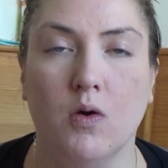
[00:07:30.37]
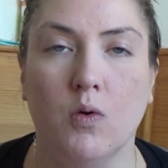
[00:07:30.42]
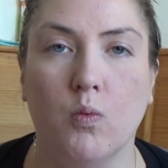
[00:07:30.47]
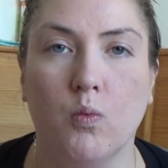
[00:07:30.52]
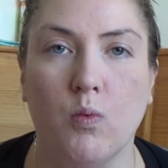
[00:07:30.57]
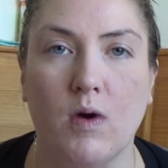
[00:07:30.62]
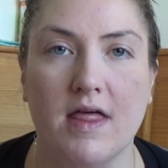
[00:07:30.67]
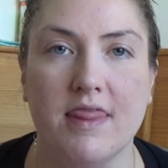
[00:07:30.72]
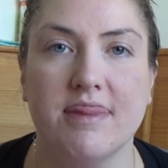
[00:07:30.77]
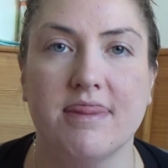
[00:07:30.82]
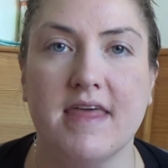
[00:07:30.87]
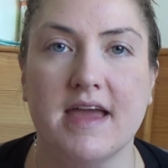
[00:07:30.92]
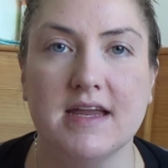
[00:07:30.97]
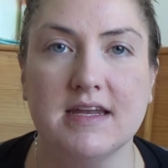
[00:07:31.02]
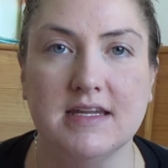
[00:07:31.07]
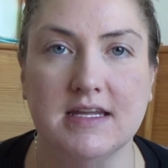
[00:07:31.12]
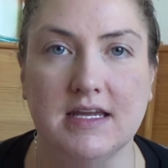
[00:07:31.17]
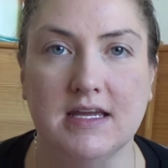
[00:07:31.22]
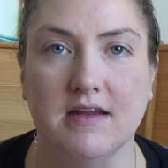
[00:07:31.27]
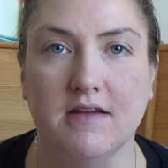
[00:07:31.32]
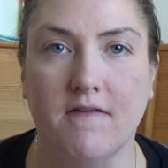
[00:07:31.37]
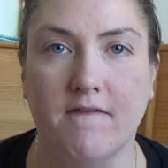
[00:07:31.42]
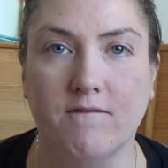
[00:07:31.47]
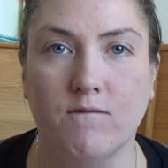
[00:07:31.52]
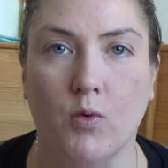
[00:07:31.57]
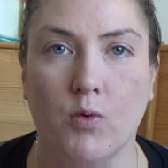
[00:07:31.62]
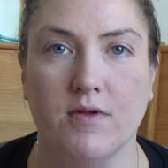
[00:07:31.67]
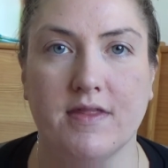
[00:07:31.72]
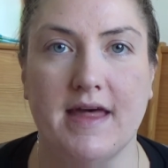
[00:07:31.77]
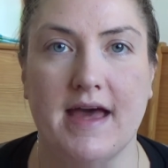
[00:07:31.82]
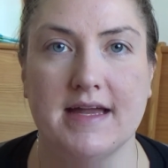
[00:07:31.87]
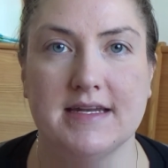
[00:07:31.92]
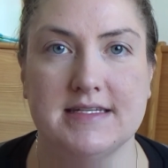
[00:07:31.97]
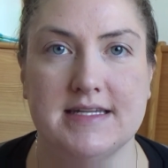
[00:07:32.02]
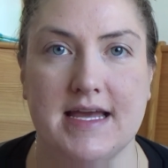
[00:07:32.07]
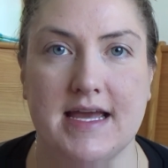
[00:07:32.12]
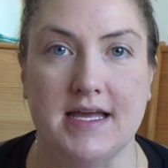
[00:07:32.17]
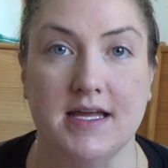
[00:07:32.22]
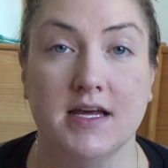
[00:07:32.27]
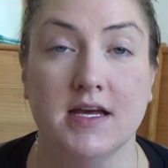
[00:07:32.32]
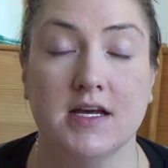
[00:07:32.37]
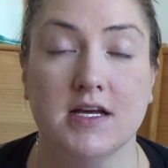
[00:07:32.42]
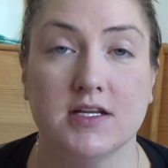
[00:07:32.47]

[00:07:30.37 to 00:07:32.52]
what they need for that day.